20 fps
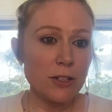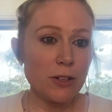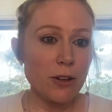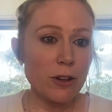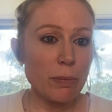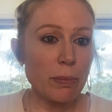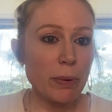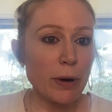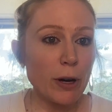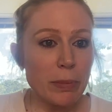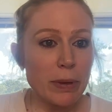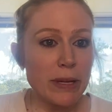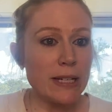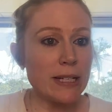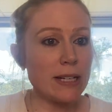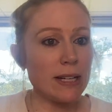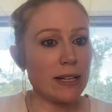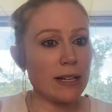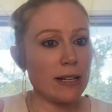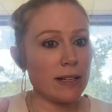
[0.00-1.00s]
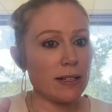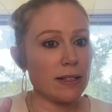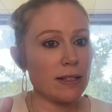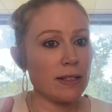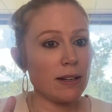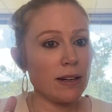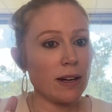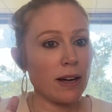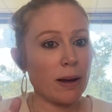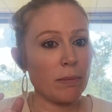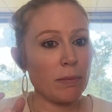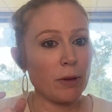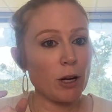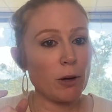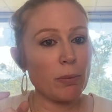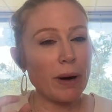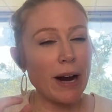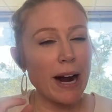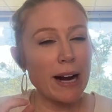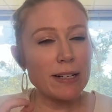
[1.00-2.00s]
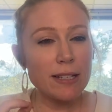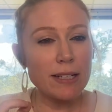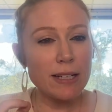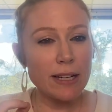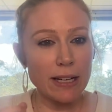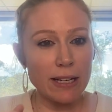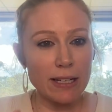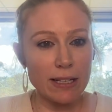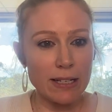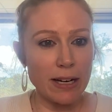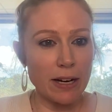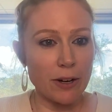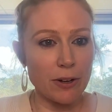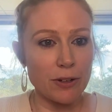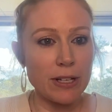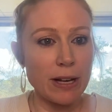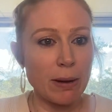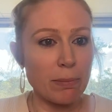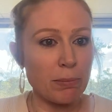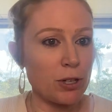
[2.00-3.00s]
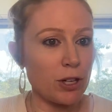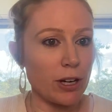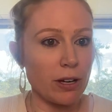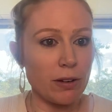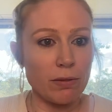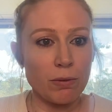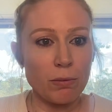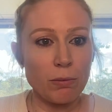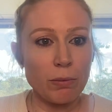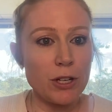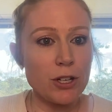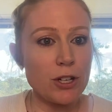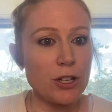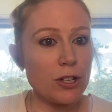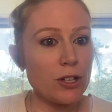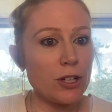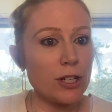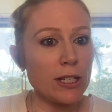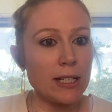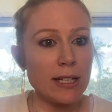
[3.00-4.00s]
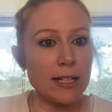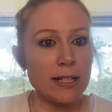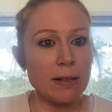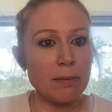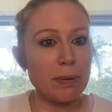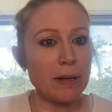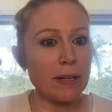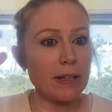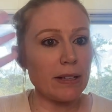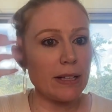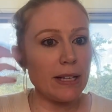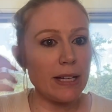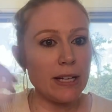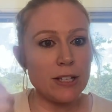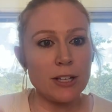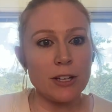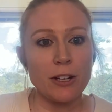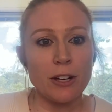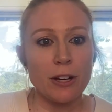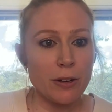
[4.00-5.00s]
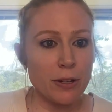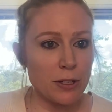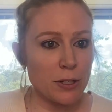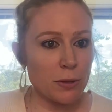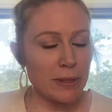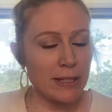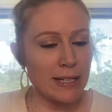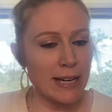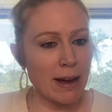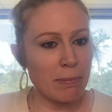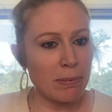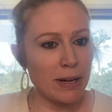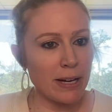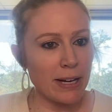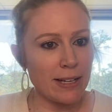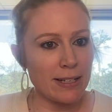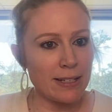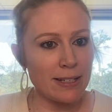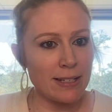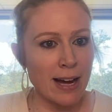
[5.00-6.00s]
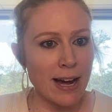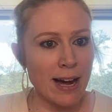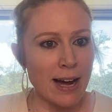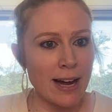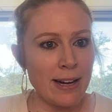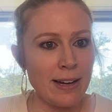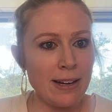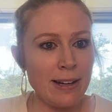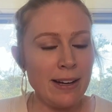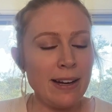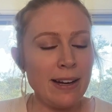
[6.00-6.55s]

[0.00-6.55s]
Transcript: so the purpose is you're practicing interoception, which is just this ability to notice what's happening inside.